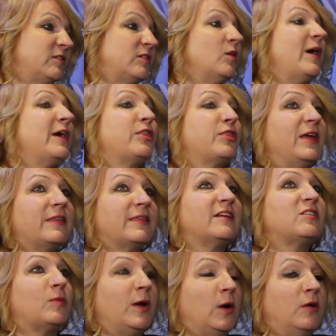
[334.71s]
So I think
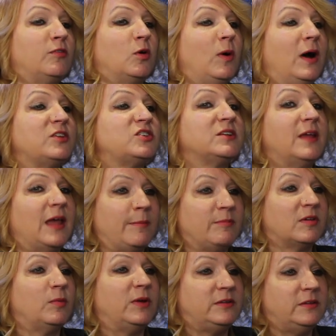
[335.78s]
that's why Overwatch and
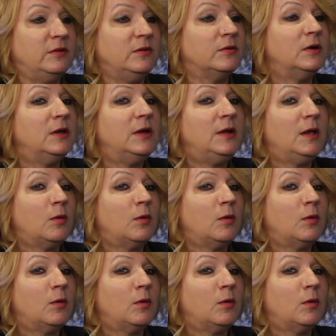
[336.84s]
games that we do,